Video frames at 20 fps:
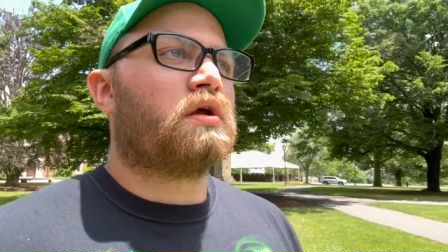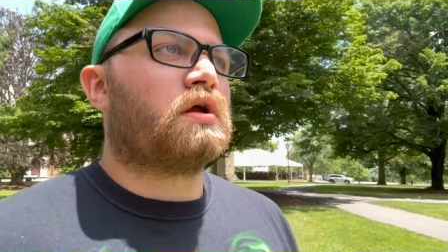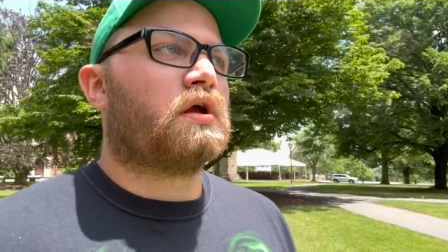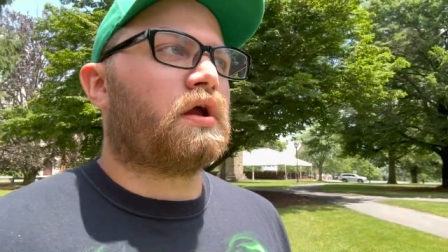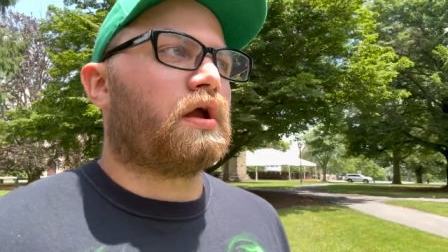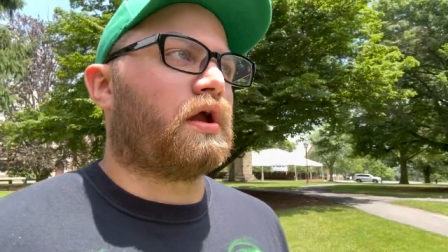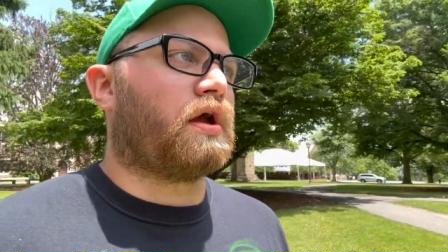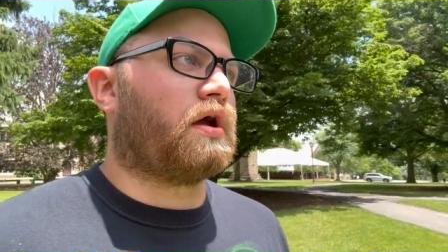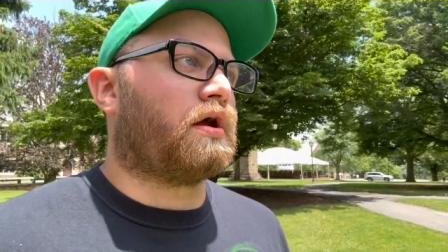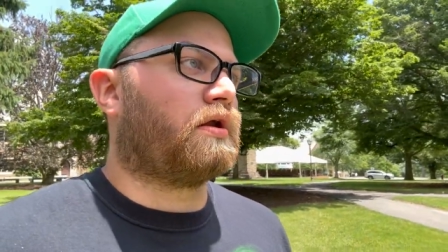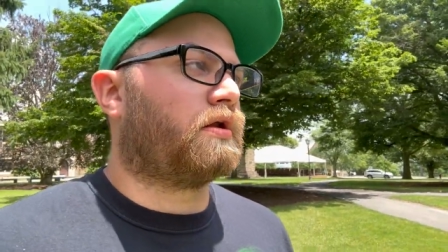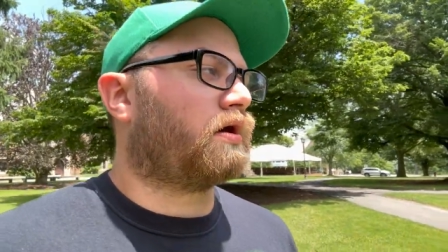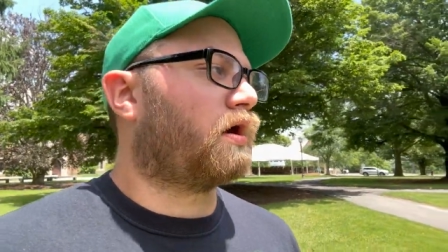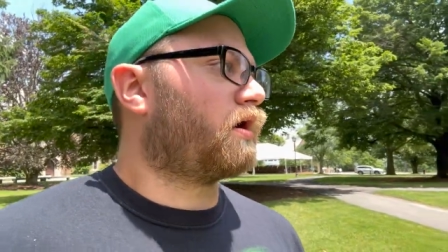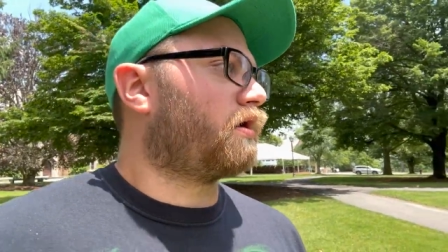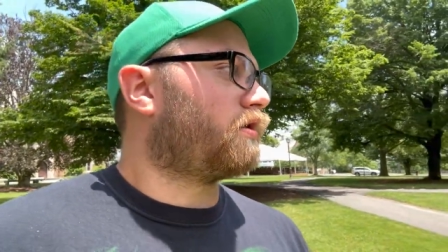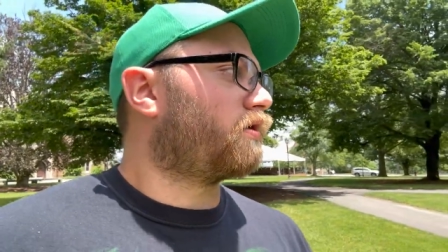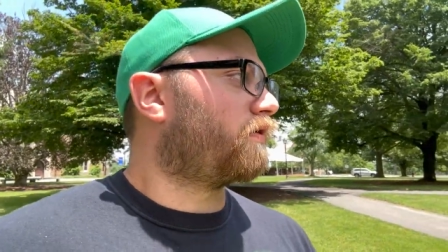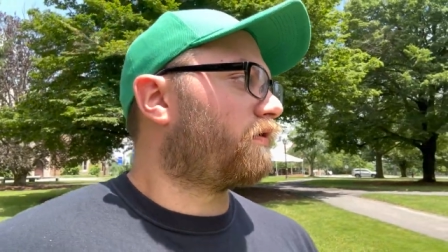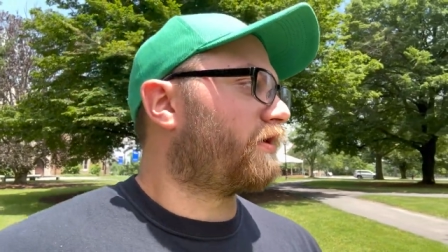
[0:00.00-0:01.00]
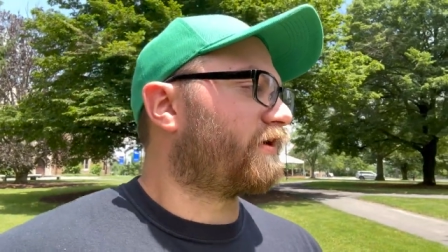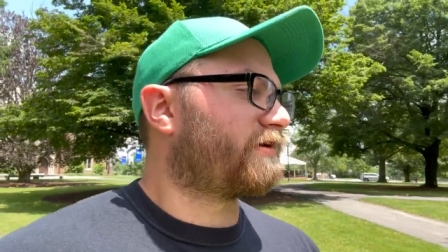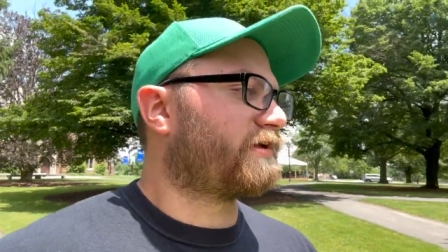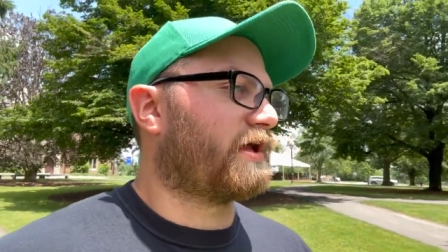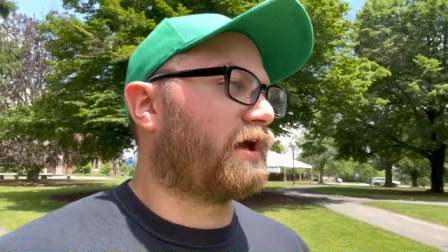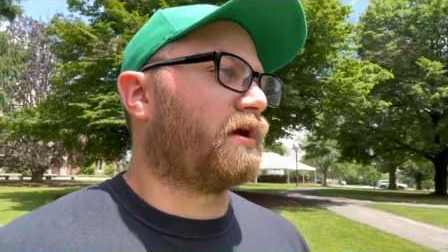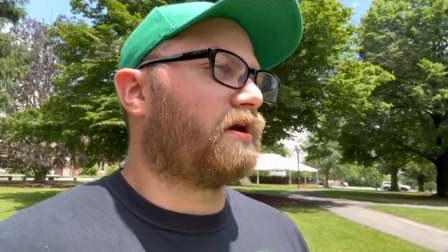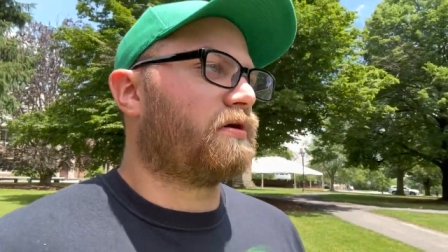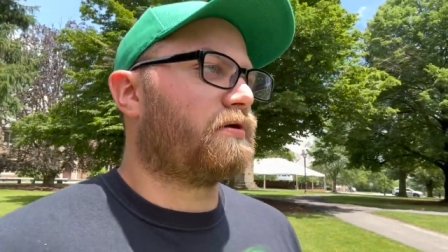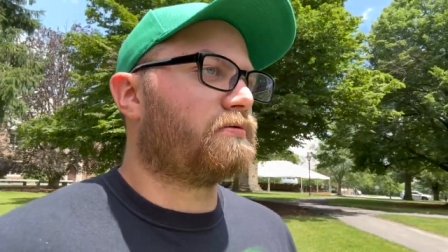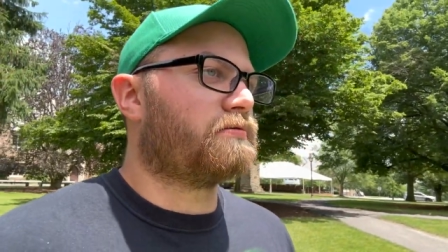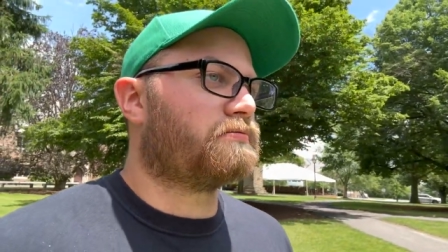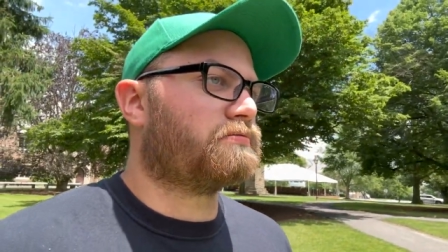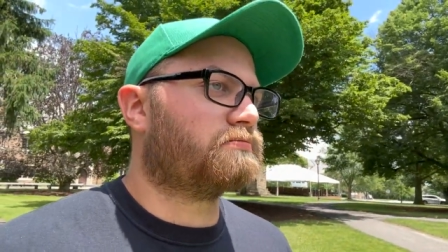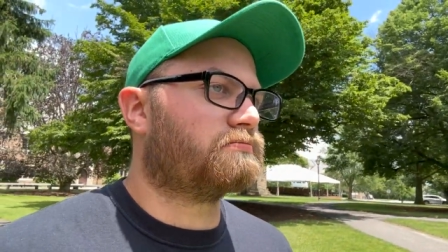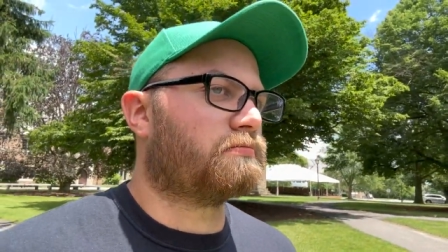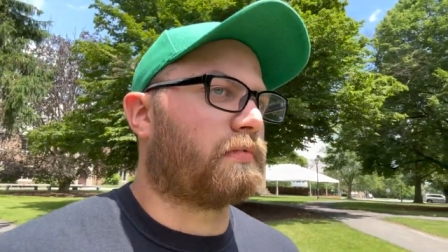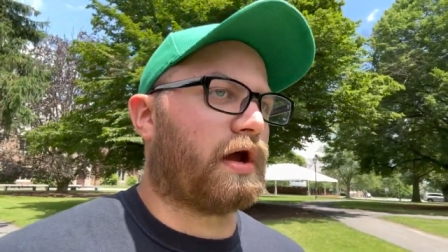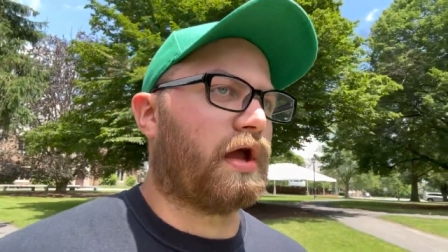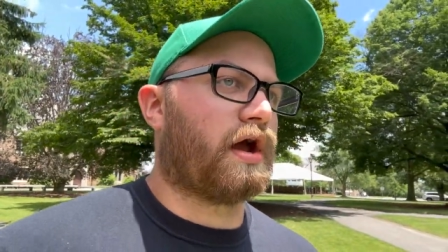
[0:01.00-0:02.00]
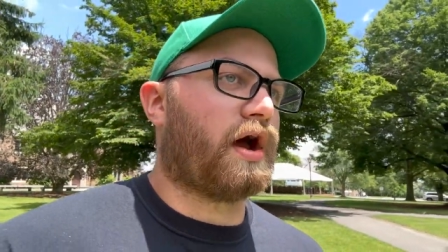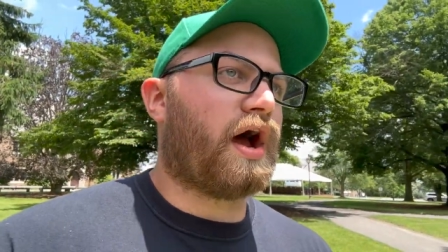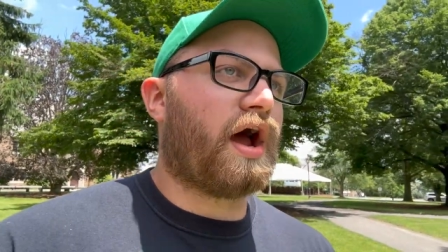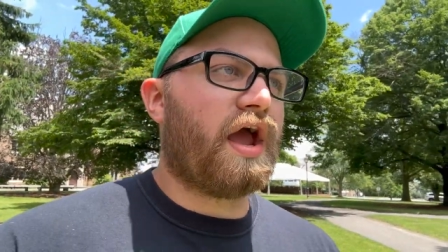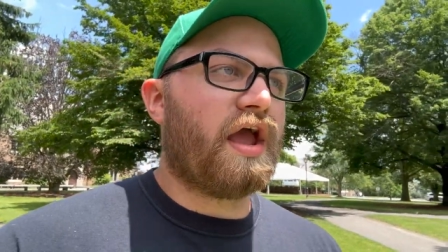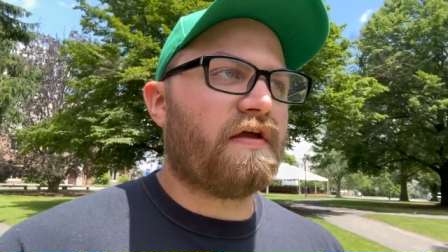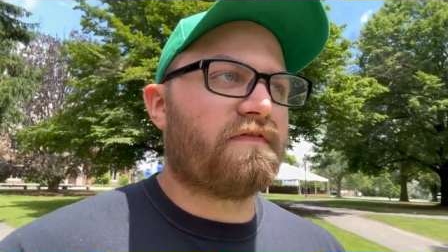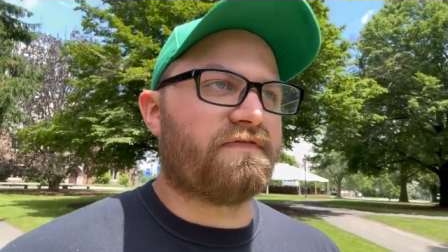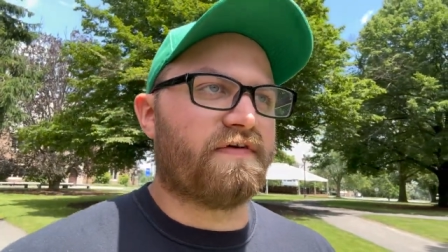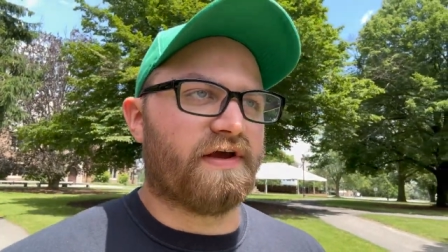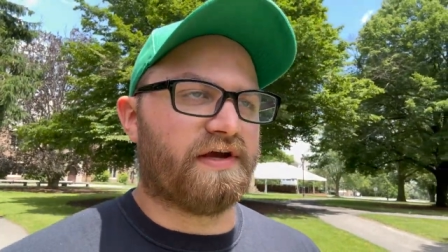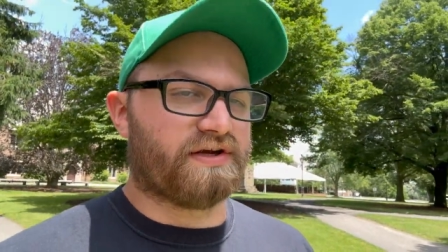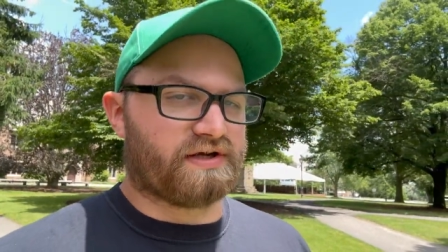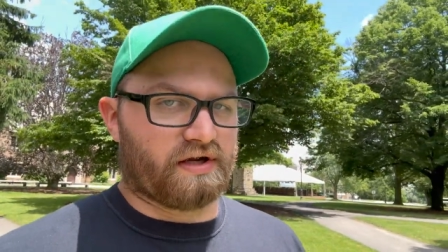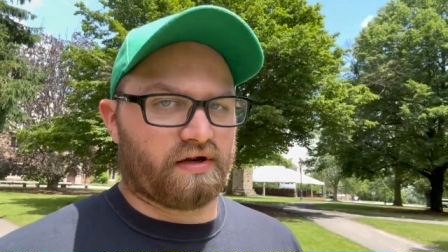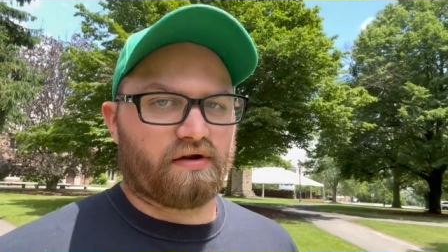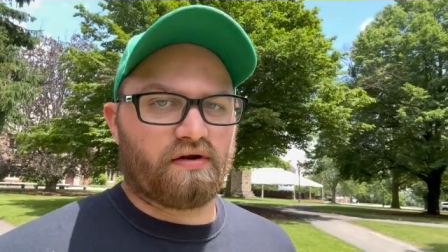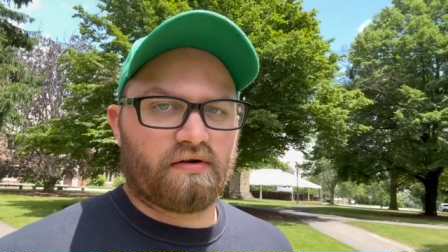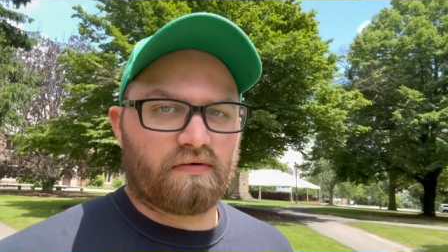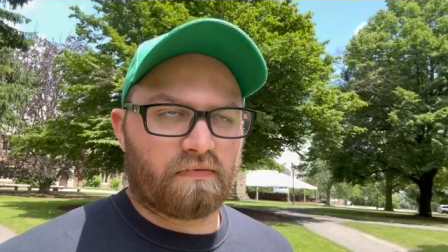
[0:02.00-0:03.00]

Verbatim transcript: and I noticed that my eye vision